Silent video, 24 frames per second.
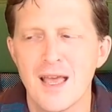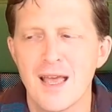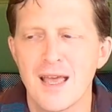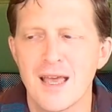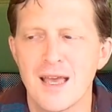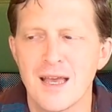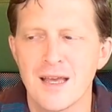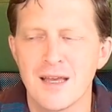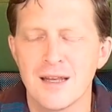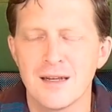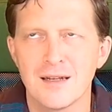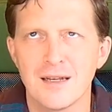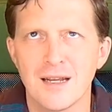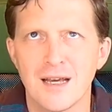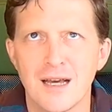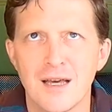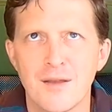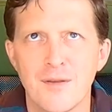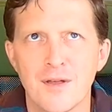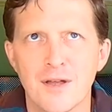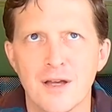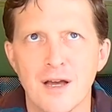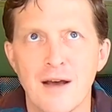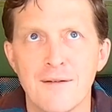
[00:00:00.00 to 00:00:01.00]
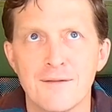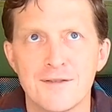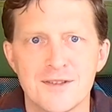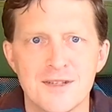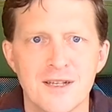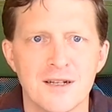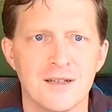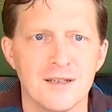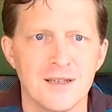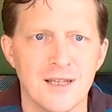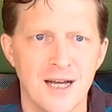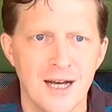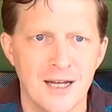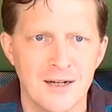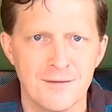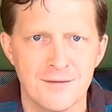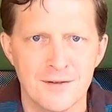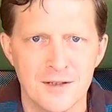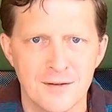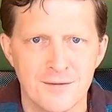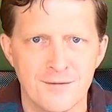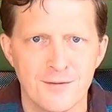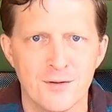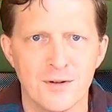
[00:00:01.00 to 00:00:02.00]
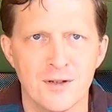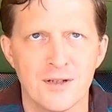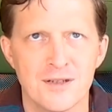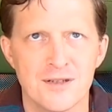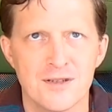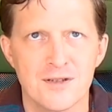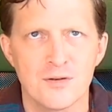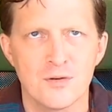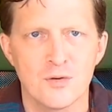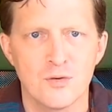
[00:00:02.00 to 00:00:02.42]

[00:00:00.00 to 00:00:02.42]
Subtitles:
And I think I've seen a lot of different